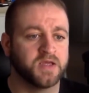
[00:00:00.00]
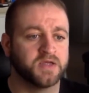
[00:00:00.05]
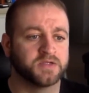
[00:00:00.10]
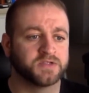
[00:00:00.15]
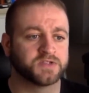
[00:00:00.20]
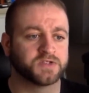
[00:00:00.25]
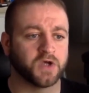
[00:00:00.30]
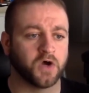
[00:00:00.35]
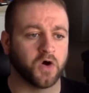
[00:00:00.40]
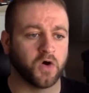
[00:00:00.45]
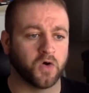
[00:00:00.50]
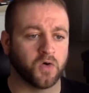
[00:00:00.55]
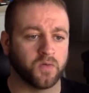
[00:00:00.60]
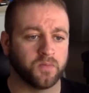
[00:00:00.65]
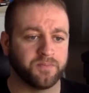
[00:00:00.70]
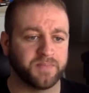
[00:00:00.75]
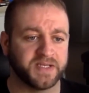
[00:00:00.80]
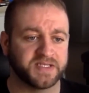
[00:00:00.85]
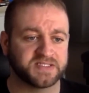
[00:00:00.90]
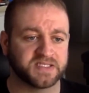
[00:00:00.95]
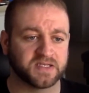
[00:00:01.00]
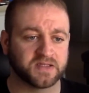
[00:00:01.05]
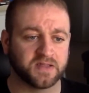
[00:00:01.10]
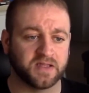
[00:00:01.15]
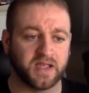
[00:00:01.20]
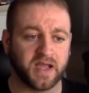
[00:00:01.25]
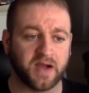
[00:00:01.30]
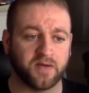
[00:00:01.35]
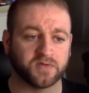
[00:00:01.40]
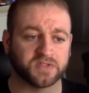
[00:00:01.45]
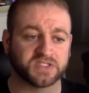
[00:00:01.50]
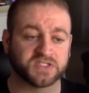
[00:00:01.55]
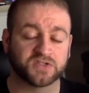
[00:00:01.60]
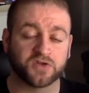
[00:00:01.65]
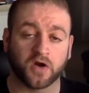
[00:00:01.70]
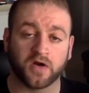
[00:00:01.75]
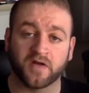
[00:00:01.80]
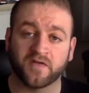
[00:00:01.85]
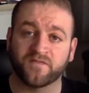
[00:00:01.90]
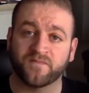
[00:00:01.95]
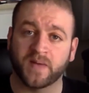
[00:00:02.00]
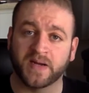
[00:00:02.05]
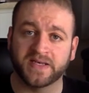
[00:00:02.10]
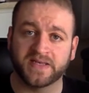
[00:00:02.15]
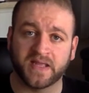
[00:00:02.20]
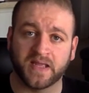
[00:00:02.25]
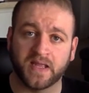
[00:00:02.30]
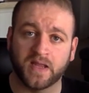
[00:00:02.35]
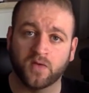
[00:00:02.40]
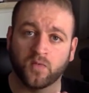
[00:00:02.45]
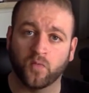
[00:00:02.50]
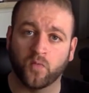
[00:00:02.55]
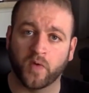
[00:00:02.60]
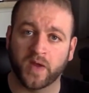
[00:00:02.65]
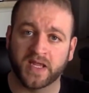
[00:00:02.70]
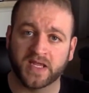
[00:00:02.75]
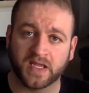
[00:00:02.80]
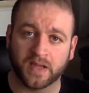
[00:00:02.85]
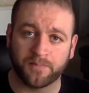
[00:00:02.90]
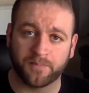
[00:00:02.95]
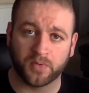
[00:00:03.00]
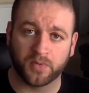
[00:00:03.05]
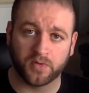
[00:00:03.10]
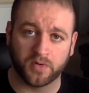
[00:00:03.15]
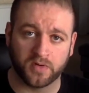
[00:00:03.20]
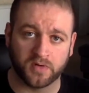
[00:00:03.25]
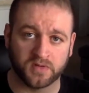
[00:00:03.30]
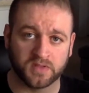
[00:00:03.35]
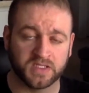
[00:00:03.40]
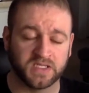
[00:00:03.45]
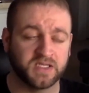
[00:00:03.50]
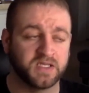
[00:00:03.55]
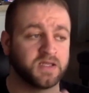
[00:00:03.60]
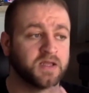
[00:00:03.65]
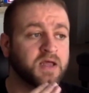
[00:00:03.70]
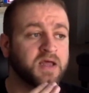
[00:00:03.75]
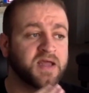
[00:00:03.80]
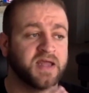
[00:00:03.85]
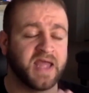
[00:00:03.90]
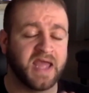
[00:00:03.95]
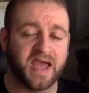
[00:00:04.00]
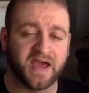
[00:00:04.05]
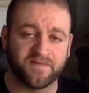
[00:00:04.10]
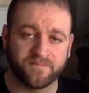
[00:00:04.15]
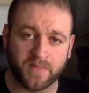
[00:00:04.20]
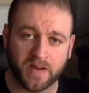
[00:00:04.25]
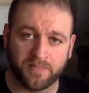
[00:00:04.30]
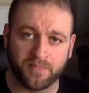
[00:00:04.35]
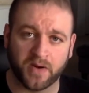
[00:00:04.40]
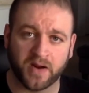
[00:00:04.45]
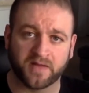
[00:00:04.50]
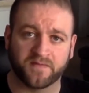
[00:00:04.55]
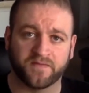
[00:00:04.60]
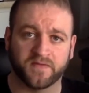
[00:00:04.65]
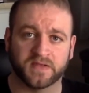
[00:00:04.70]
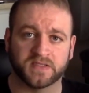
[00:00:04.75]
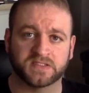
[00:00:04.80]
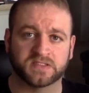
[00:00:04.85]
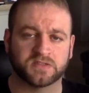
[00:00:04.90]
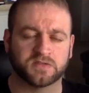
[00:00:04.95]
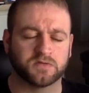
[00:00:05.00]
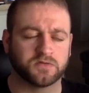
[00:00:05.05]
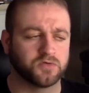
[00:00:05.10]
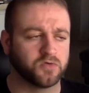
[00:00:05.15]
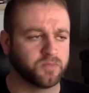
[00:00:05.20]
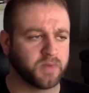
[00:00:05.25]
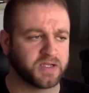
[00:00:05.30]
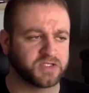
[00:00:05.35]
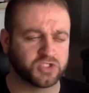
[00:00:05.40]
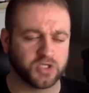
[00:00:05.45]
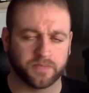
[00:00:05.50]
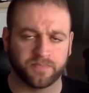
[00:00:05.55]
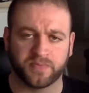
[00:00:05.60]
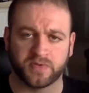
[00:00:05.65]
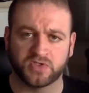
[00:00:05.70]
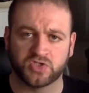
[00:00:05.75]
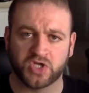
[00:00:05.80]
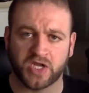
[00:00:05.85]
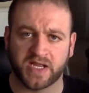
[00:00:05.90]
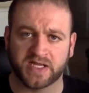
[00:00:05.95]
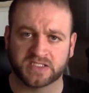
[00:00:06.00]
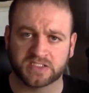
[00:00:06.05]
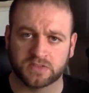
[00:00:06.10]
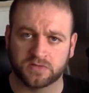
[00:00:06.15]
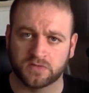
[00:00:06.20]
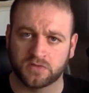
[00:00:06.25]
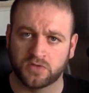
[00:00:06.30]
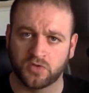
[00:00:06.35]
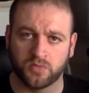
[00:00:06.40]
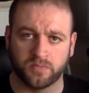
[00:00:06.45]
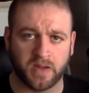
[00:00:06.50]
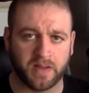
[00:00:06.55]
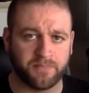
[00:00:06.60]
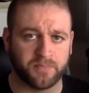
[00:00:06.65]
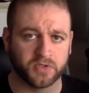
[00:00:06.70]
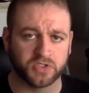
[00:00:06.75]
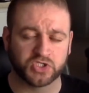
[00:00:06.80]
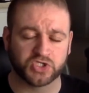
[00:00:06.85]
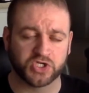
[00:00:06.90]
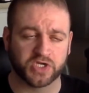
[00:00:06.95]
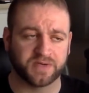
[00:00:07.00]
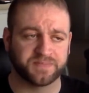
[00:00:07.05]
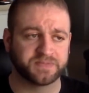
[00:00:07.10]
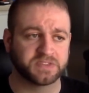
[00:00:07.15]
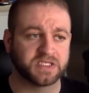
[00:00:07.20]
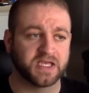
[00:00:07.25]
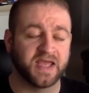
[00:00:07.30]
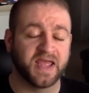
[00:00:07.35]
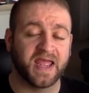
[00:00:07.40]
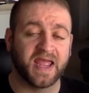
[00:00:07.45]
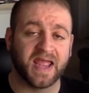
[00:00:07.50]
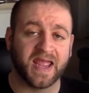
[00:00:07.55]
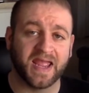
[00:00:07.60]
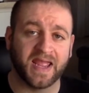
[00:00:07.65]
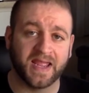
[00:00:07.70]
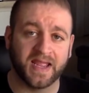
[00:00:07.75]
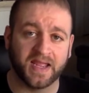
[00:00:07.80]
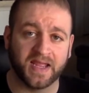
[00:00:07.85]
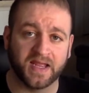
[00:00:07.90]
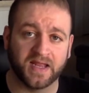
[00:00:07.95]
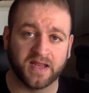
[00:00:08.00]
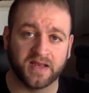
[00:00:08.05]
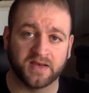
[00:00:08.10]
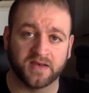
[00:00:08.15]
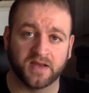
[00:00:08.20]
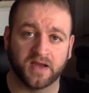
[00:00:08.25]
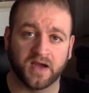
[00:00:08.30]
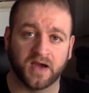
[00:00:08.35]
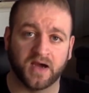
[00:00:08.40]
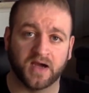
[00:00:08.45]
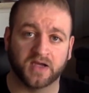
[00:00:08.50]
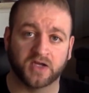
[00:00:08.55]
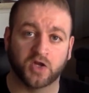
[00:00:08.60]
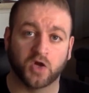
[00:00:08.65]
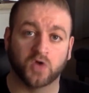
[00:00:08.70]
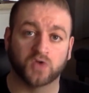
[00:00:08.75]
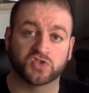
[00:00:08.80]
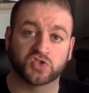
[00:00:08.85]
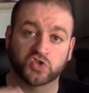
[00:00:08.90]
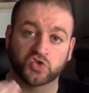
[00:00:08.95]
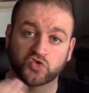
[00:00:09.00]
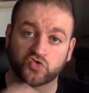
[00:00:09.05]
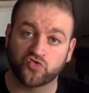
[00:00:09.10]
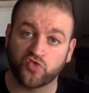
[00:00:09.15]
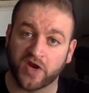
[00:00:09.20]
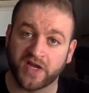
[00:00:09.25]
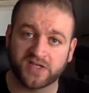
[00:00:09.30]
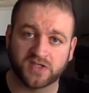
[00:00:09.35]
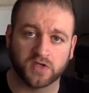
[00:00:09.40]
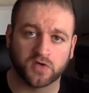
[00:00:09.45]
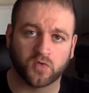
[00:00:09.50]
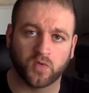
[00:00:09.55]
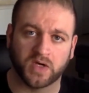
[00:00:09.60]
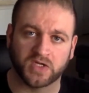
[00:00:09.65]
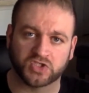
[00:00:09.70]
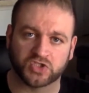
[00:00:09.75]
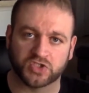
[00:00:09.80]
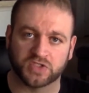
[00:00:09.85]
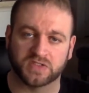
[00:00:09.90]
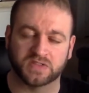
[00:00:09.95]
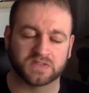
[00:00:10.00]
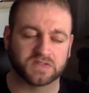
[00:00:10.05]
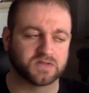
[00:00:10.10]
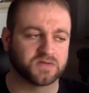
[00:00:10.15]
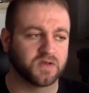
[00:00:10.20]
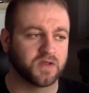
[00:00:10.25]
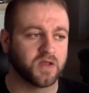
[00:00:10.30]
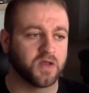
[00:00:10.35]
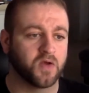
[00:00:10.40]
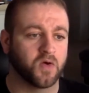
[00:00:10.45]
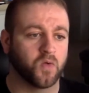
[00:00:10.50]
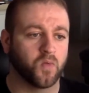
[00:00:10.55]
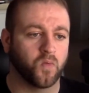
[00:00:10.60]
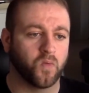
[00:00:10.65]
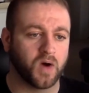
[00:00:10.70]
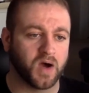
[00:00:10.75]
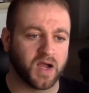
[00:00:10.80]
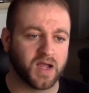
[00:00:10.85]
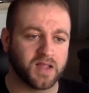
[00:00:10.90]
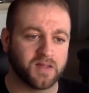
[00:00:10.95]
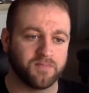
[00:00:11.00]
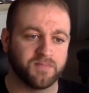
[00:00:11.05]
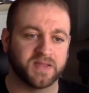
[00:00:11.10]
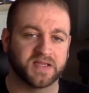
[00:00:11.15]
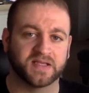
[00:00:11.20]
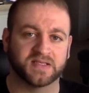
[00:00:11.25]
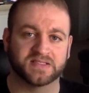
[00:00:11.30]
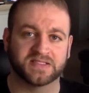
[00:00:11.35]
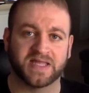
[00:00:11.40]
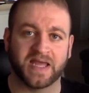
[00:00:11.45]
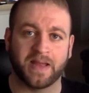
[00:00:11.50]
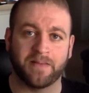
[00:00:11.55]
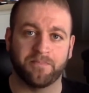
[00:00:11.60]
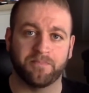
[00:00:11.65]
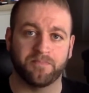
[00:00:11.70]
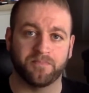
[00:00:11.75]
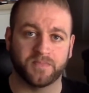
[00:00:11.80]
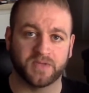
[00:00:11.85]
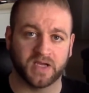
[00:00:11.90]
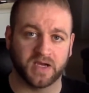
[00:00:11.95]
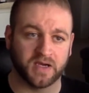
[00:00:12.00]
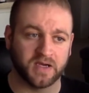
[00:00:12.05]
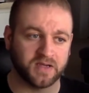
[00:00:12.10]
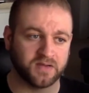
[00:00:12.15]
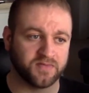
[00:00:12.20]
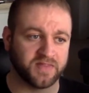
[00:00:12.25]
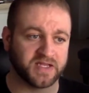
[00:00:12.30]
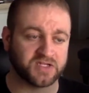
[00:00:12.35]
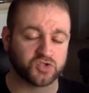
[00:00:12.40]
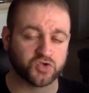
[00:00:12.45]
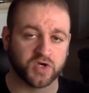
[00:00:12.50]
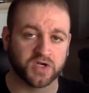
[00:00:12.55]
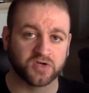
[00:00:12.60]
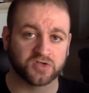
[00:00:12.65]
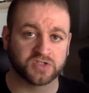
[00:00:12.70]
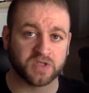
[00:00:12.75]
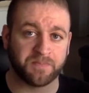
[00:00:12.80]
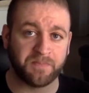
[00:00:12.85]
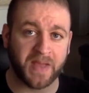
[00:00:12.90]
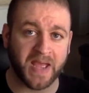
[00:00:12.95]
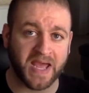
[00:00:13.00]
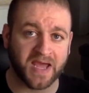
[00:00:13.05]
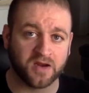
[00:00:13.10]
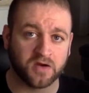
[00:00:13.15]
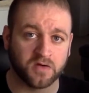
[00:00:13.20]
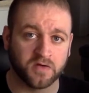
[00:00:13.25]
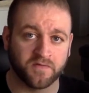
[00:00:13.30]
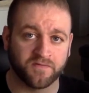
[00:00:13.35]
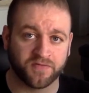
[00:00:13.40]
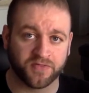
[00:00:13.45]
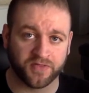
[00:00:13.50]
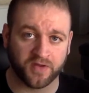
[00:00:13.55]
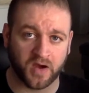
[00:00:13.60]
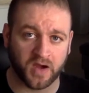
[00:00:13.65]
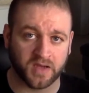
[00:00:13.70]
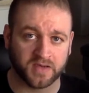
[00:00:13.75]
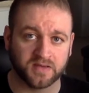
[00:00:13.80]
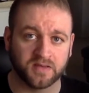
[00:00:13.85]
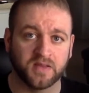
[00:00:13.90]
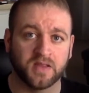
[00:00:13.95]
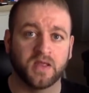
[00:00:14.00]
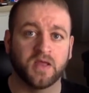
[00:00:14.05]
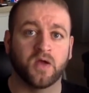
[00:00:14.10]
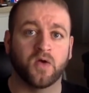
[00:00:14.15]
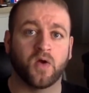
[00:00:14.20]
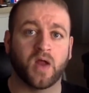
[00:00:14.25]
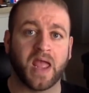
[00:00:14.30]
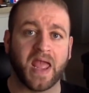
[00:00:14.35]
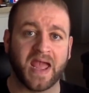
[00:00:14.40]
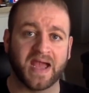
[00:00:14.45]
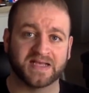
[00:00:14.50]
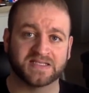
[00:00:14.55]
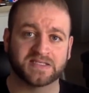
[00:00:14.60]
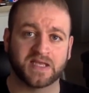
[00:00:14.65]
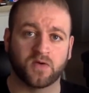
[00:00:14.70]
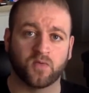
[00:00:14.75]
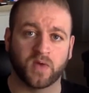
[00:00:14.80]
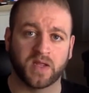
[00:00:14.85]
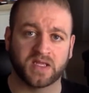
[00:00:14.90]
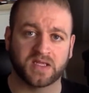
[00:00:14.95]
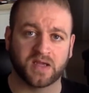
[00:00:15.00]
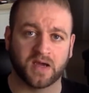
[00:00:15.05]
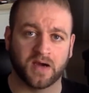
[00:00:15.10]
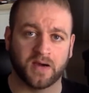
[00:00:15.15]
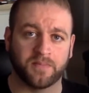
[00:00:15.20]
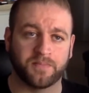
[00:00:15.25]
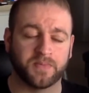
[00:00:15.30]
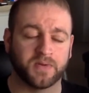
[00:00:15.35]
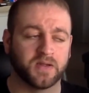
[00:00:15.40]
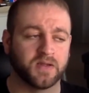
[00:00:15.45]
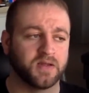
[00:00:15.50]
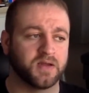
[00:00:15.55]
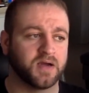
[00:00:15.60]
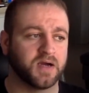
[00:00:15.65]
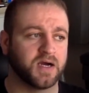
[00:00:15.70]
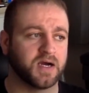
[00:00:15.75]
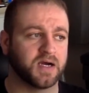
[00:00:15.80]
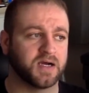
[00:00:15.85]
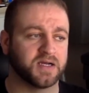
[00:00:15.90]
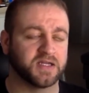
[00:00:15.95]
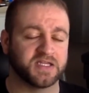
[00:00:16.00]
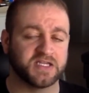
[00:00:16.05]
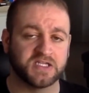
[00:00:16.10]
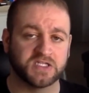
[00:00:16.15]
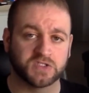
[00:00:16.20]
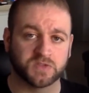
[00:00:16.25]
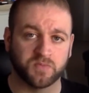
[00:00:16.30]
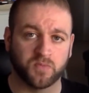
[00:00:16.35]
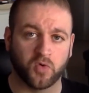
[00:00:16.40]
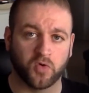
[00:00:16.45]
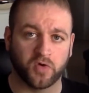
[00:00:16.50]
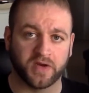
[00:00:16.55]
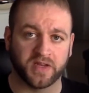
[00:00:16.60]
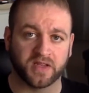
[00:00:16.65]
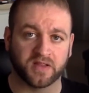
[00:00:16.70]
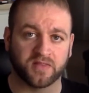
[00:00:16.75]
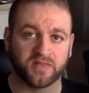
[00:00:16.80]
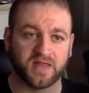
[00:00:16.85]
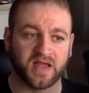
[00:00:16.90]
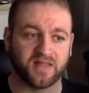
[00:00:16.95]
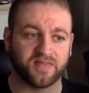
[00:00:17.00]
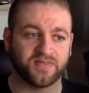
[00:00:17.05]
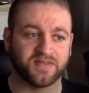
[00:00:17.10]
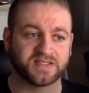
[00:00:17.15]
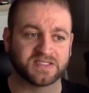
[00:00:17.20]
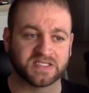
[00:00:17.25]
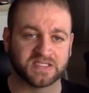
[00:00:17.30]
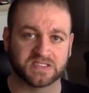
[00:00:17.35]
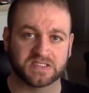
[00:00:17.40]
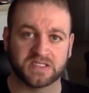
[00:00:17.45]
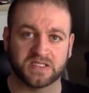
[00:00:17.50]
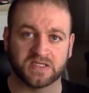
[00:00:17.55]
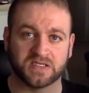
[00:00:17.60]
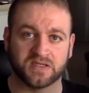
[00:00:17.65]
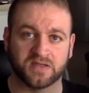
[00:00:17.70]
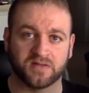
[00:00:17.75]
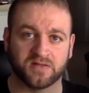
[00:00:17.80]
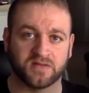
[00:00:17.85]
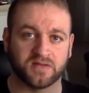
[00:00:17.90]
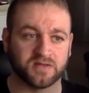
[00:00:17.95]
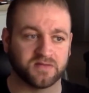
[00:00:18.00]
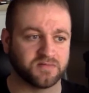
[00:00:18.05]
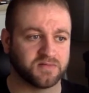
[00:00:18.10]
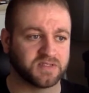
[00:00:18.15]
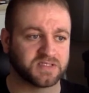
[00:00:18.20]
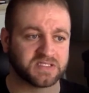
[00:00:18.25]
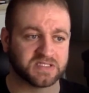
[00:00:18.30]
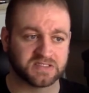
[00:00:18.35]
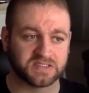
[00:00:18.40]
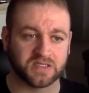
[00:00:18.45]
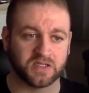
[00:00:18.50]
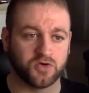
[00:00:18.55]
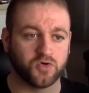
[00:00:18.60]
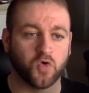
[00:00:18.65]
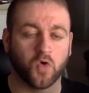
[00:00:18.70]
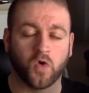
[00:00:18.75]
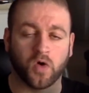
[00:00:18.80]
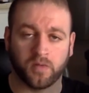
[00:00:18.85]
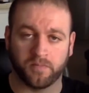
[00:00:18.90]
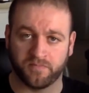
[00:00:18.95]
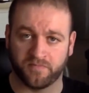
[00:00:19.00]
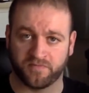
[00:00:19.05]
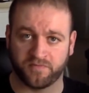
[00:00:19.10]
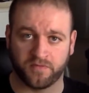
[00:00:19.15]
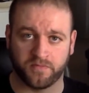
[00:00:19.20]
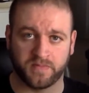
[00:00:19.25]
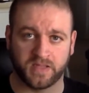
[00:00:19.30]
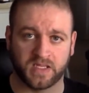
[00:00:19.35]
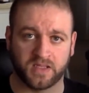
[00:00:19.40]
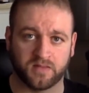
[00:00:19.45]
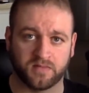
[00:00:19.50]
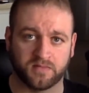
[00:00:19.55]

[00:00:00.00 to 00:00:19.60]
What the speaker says: So basically, I would start off my day, wake up early, have my breakfast, do my jumping jacks, do my push-ups, and go straight to questions. Why? Because that triggers a pattern of thought as I wake up each morning, that this is the norm for me.